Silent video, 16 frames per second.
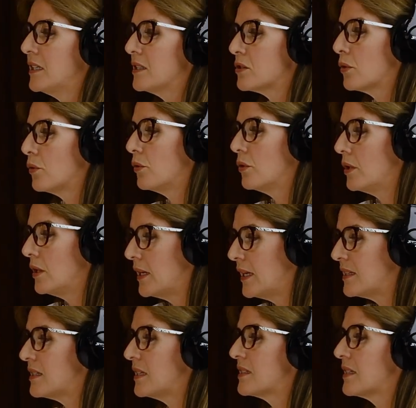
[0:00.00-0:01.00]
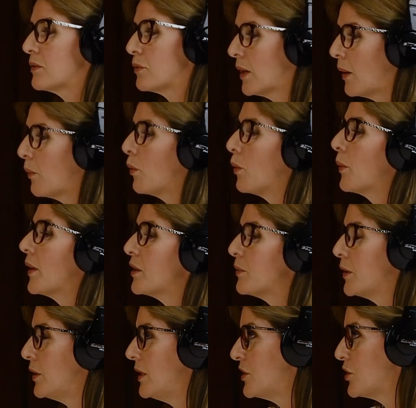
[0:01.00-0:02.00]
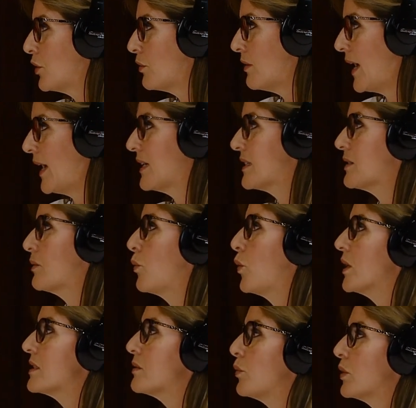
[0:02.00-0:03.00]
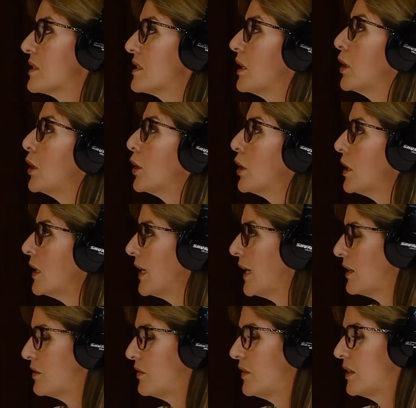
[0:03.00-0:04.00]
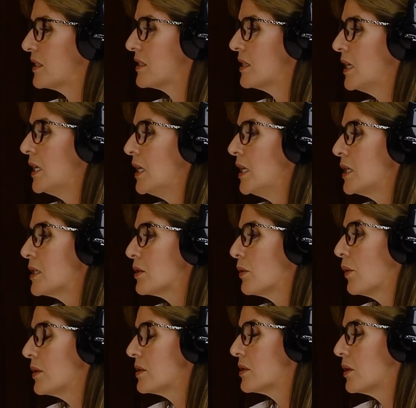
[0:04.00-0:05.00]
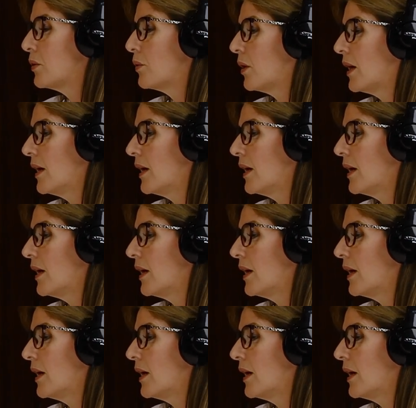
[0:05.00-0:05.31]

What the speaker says: So it says, okay, well, where do we need to go next? What's the learning out of this? So